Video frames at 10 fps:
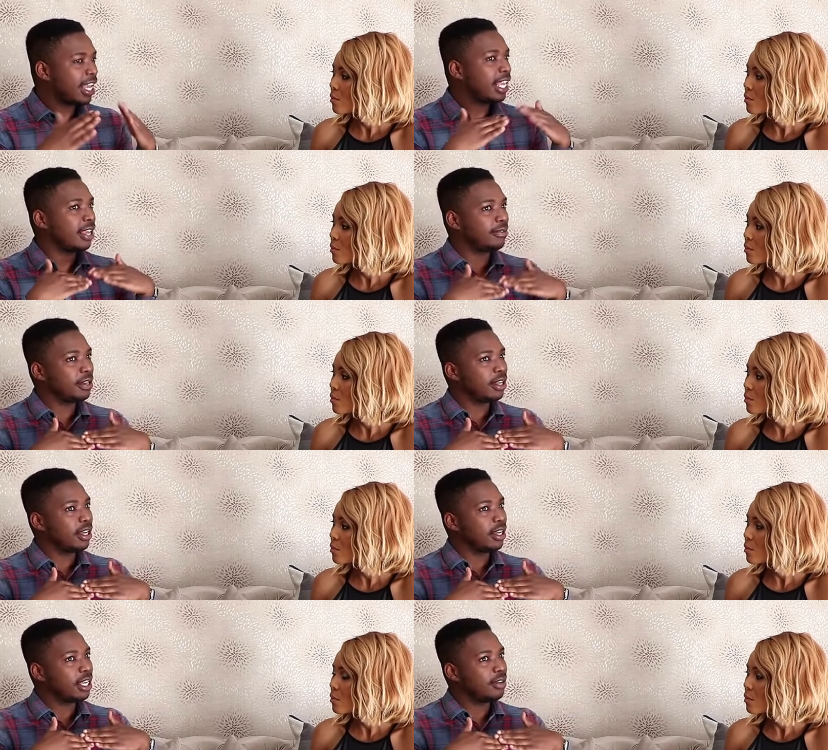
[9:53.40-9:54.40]
Speaker 1: like giving
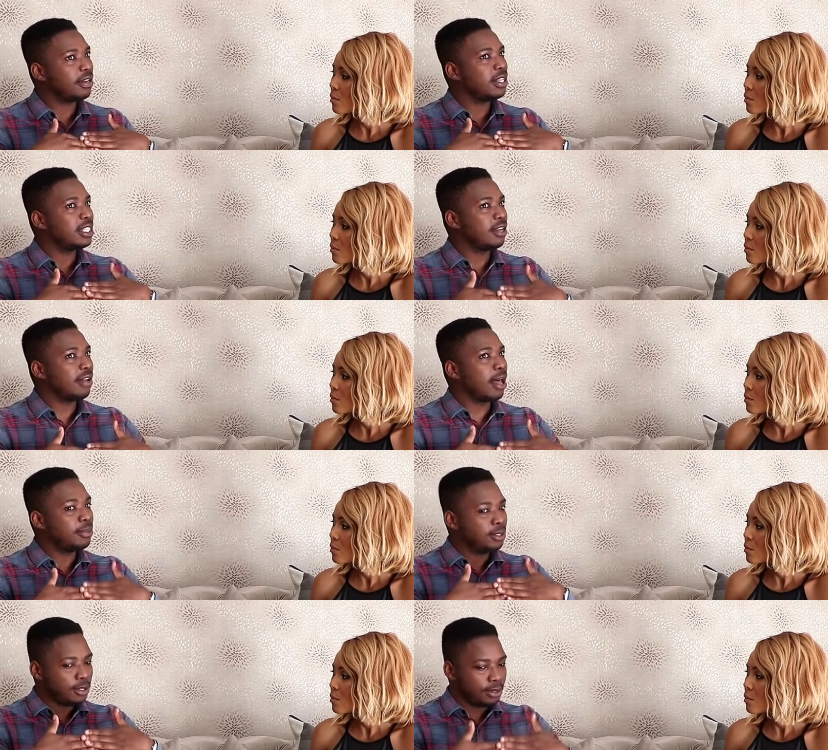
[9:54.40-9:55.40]
giving yourself
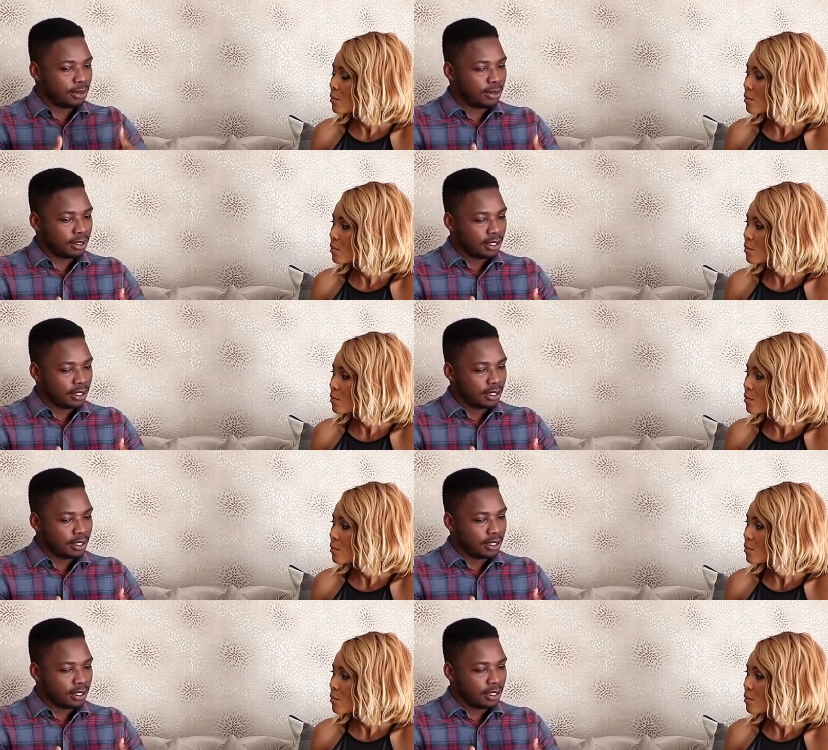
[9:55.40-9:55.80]
up to